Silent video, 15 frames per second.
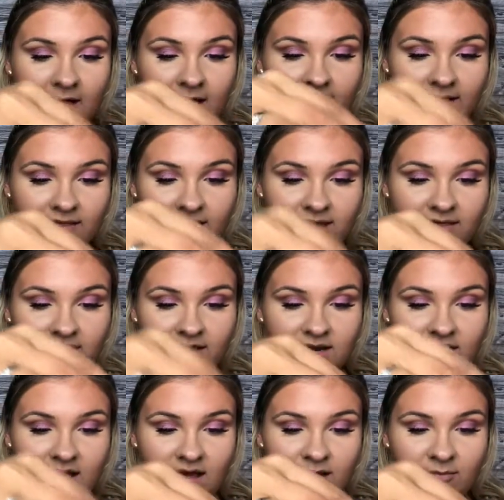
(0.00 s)
I like the
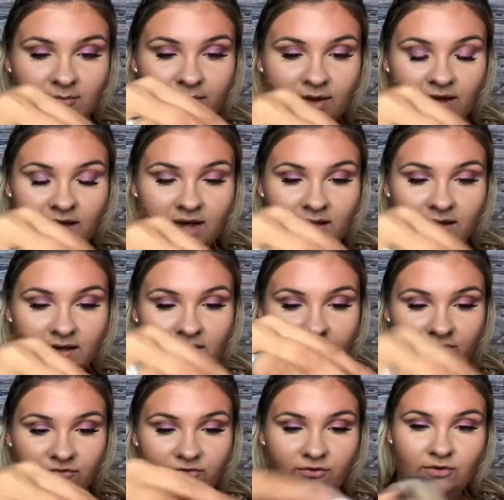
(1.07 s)
net, but
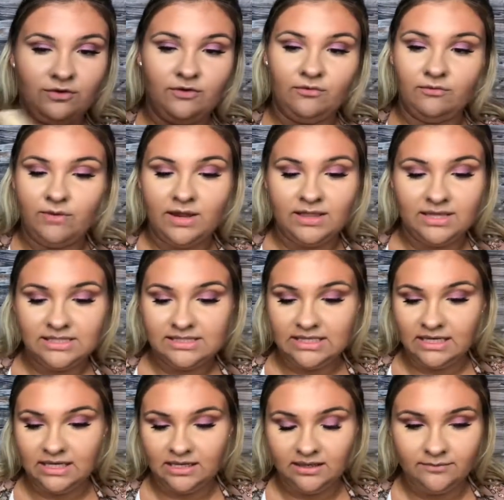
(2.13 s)
for right the
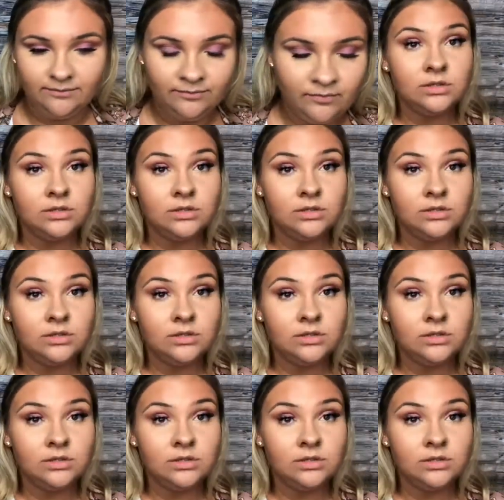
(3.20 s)
second.